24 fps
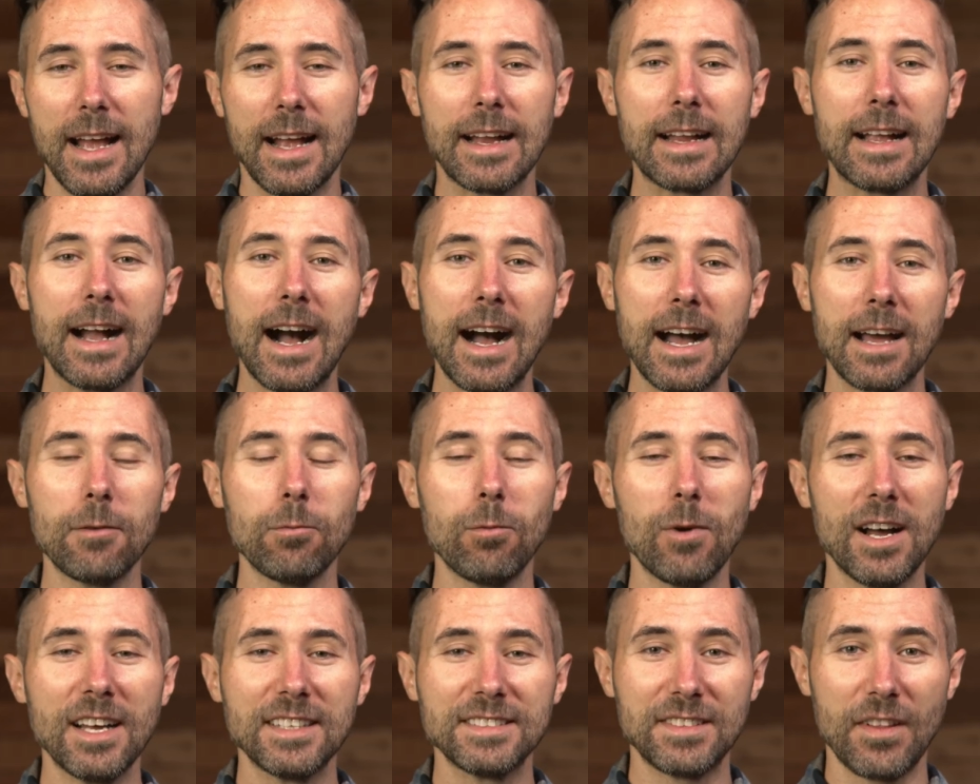God
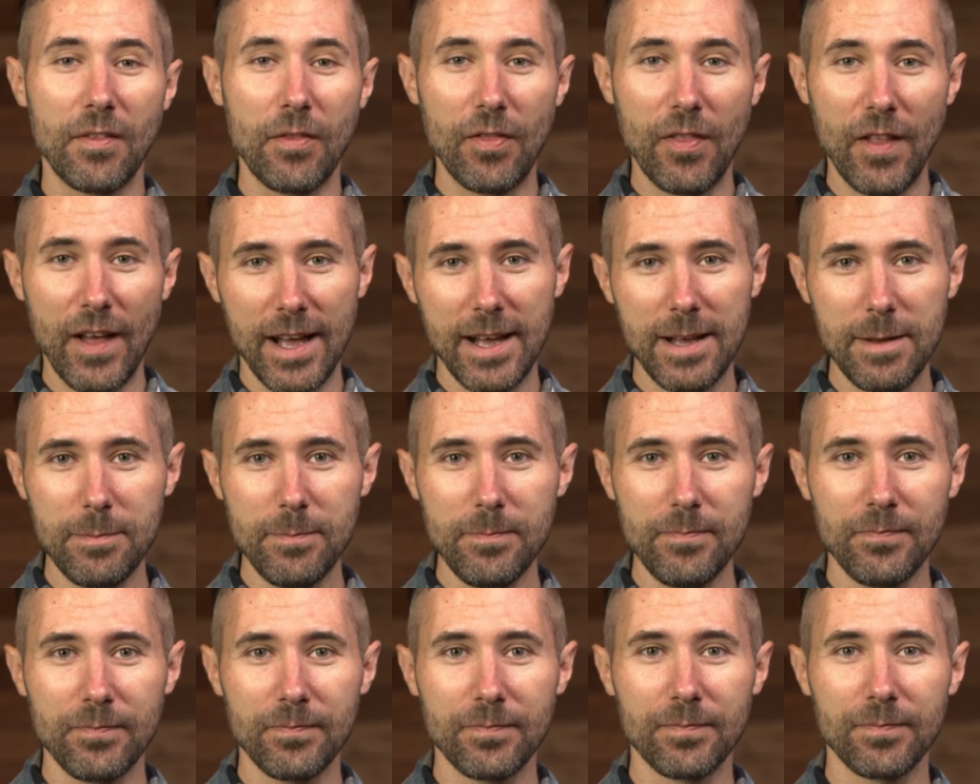wants
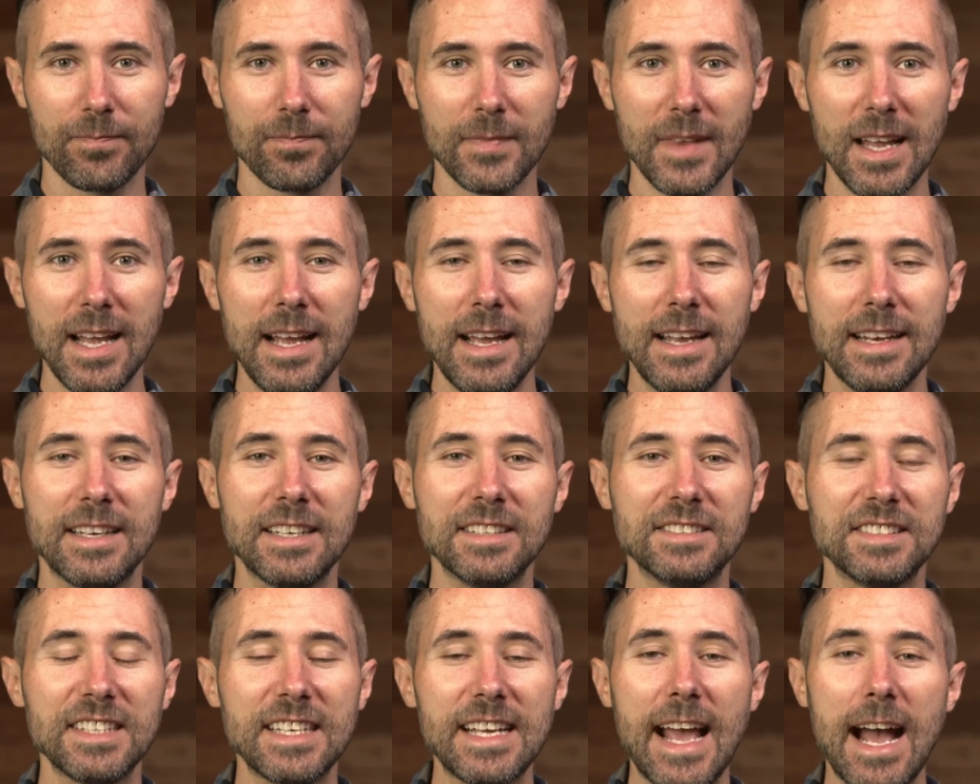them to
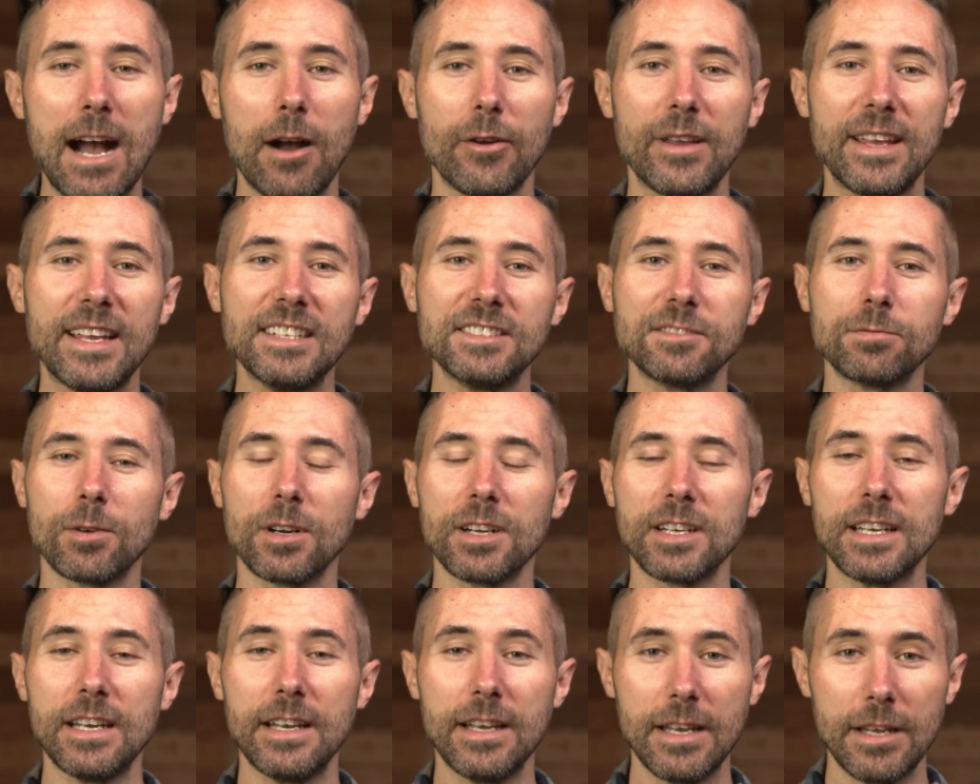see how he's
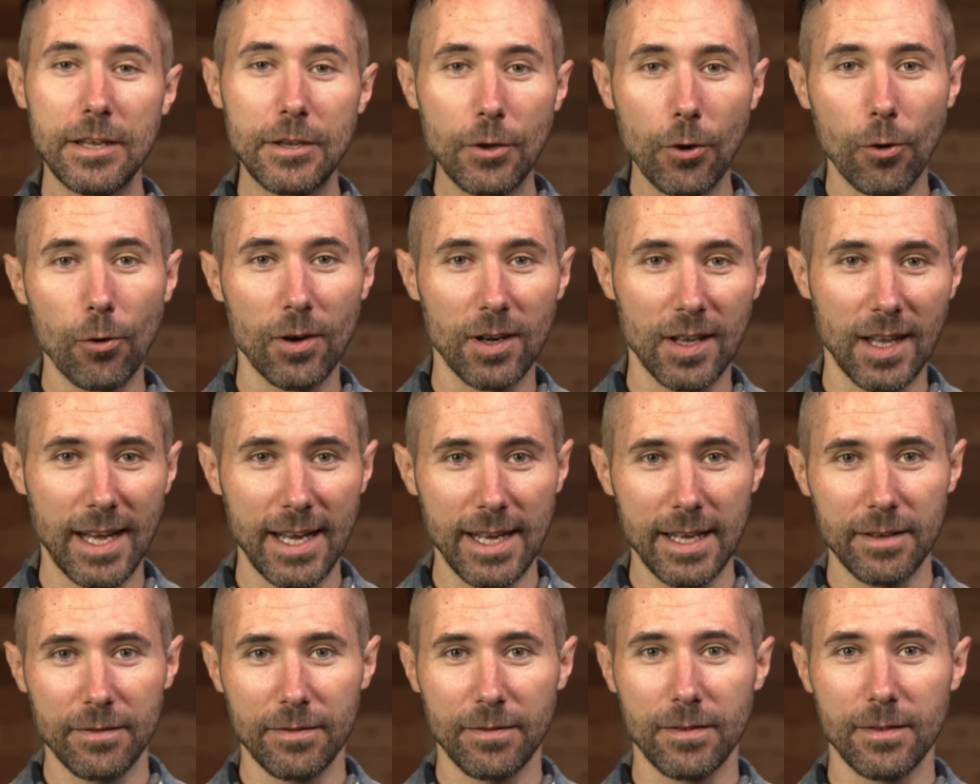worked in your
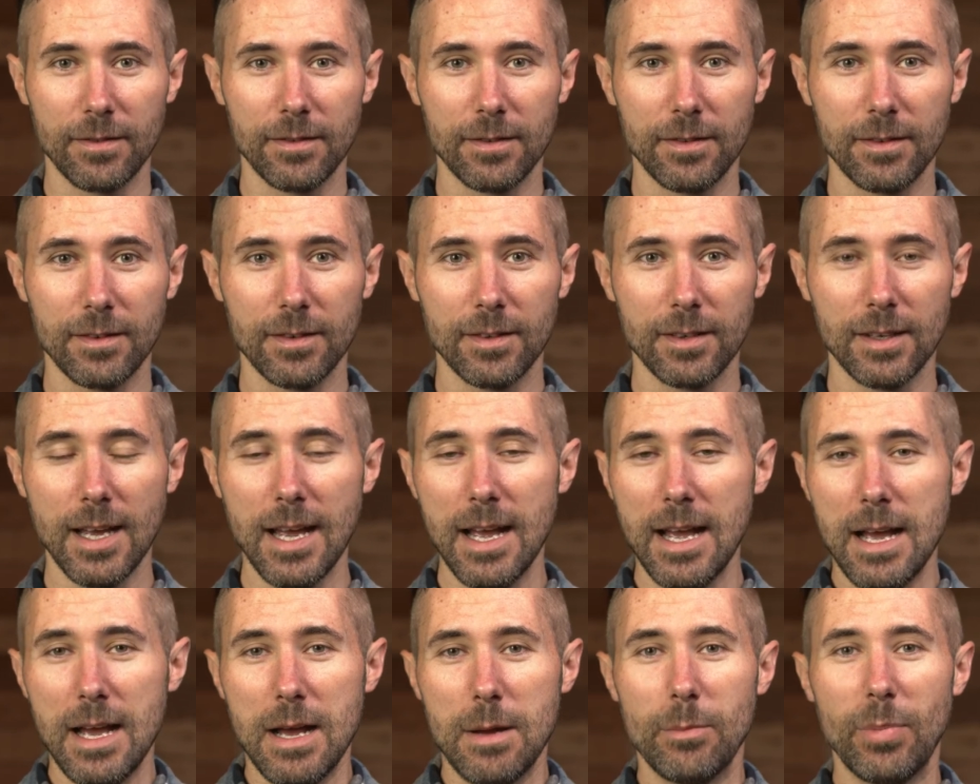life.
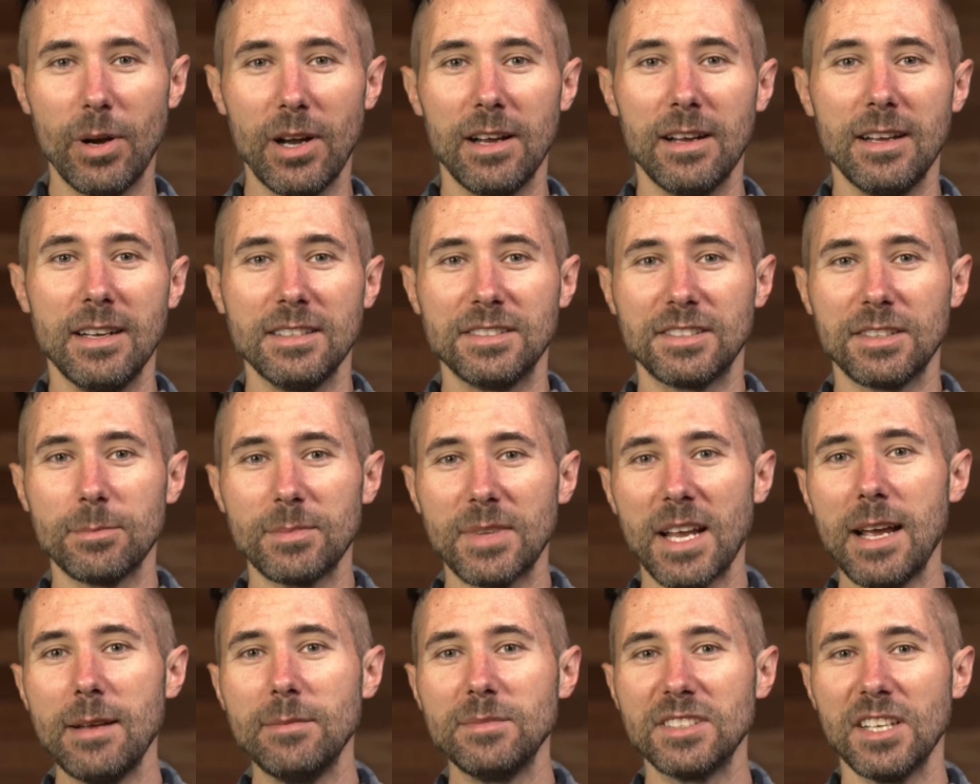But
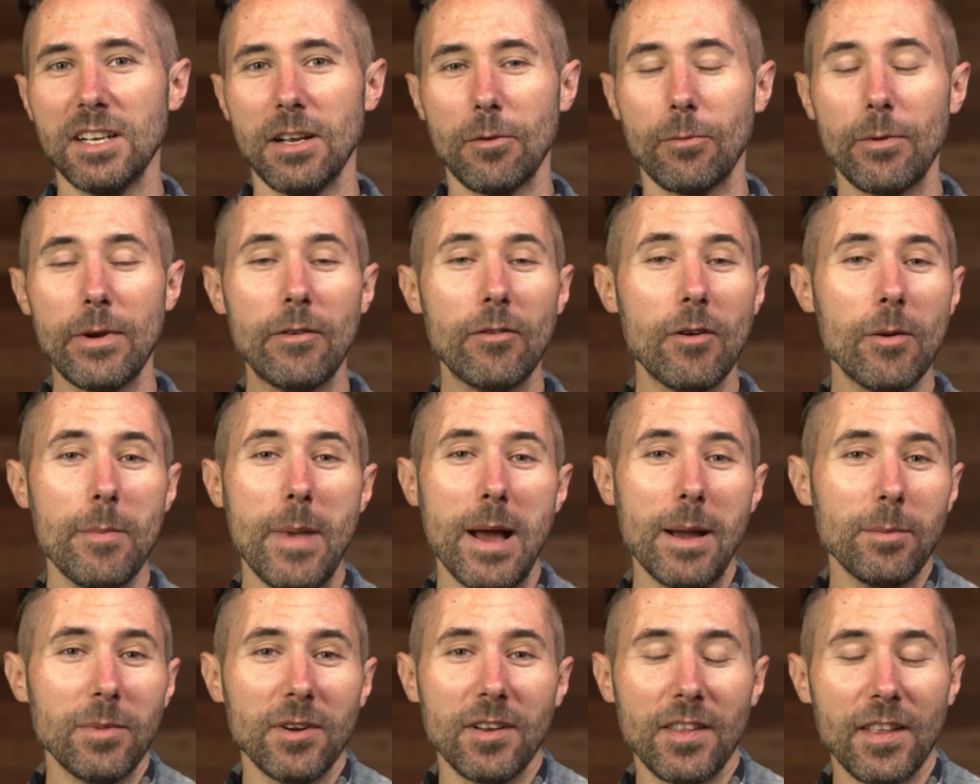sometimes we
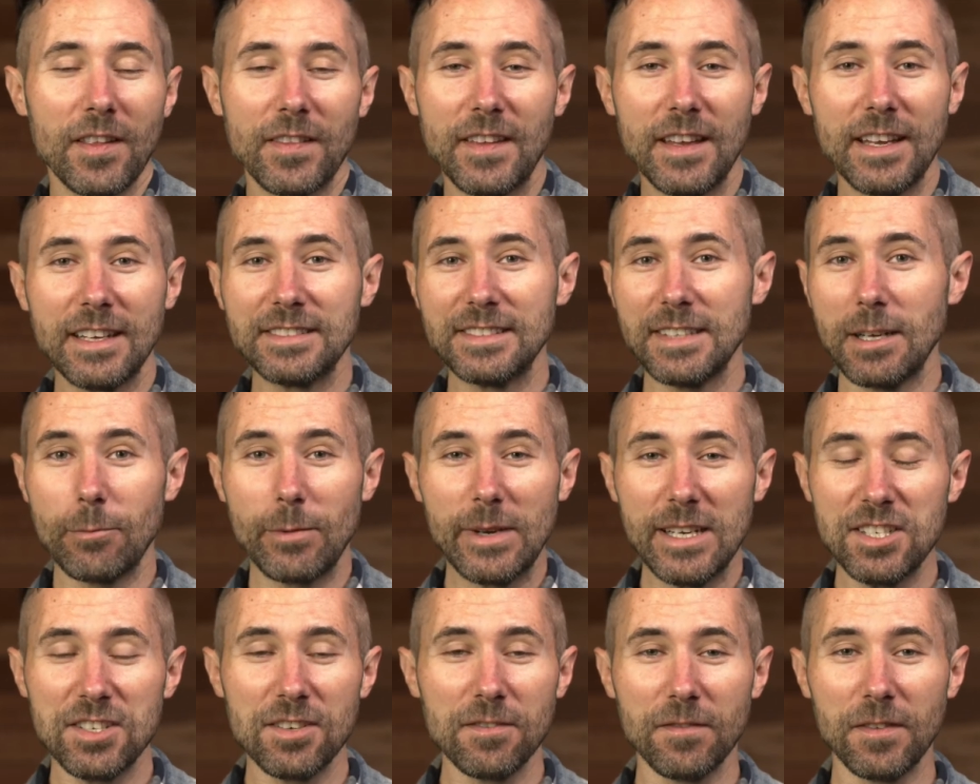remember the things that
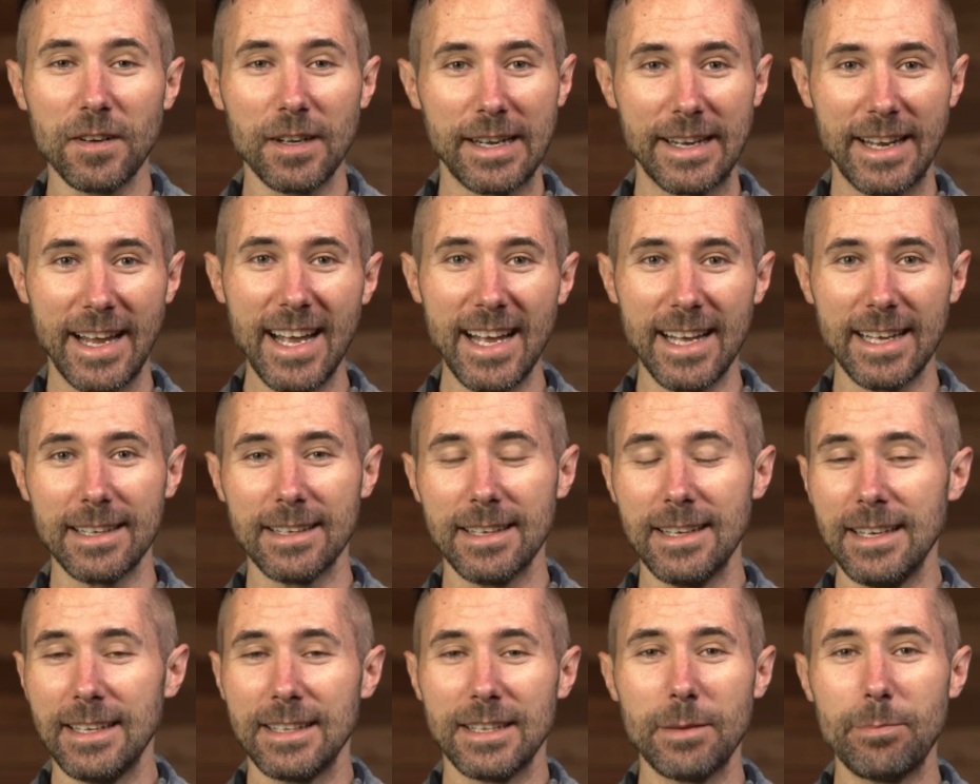we should
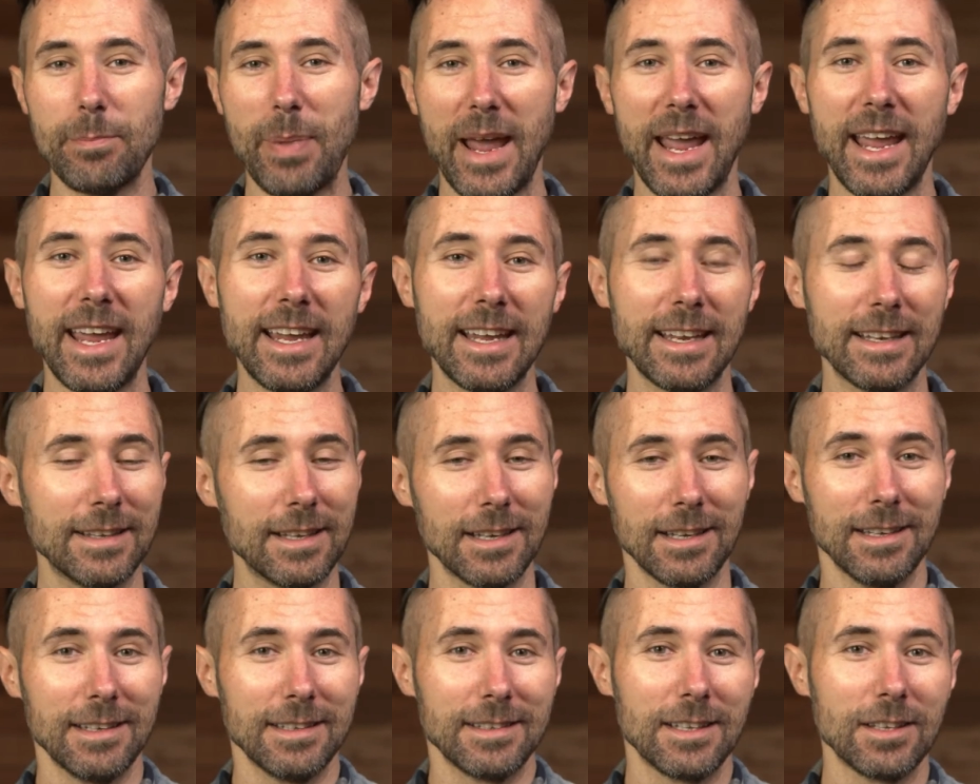forget, the pain,
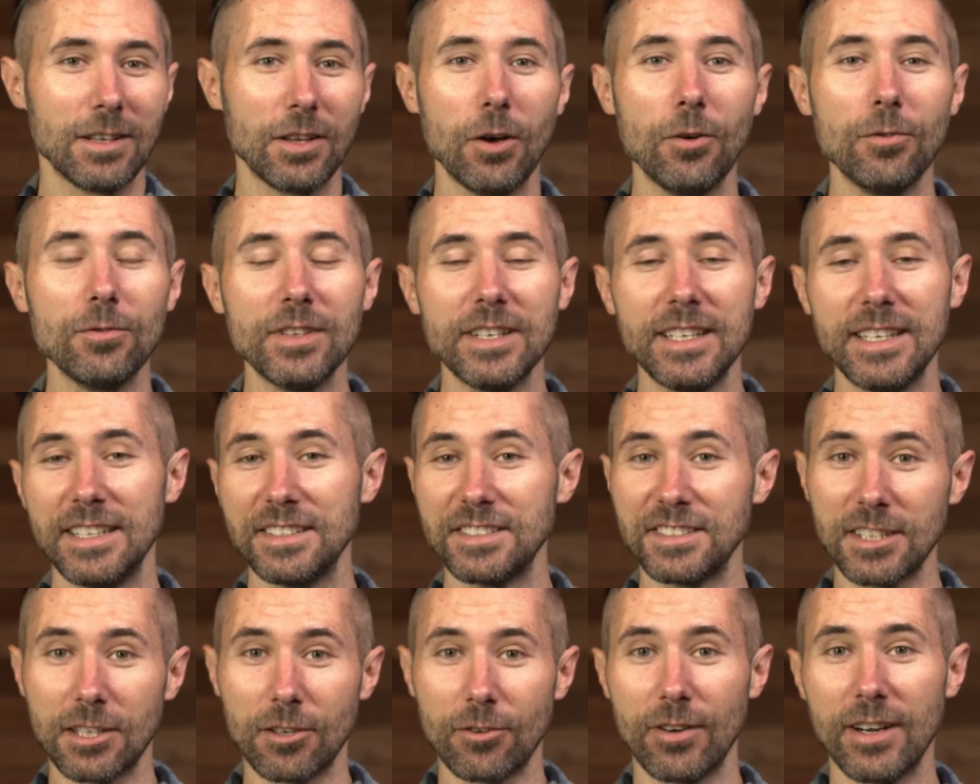the
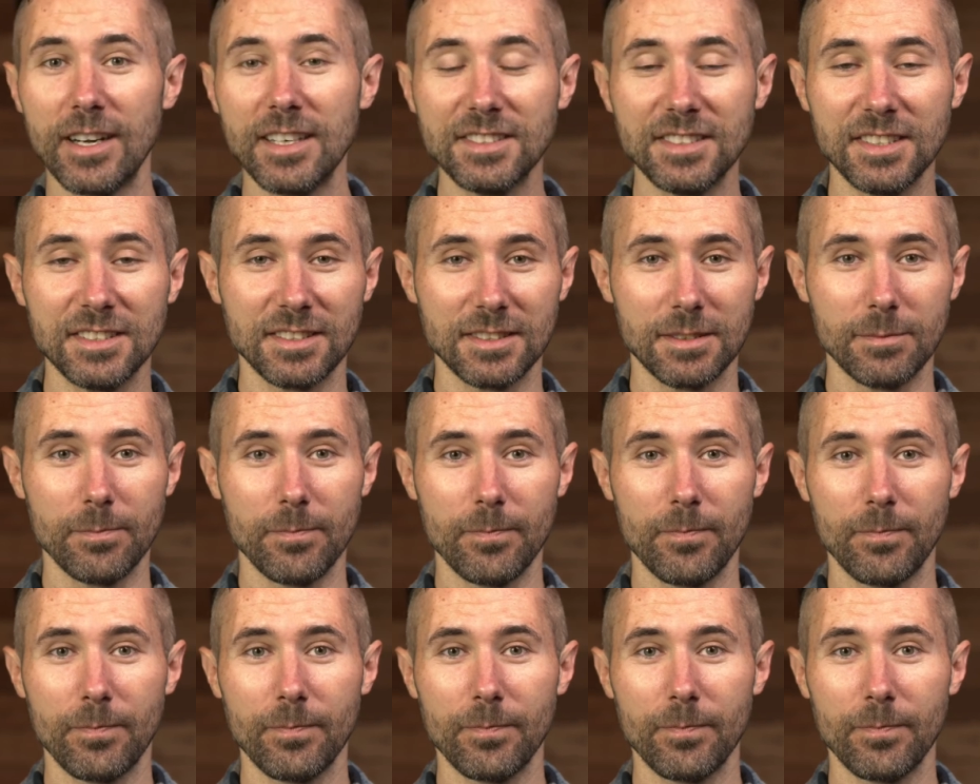loneliness, the criticism.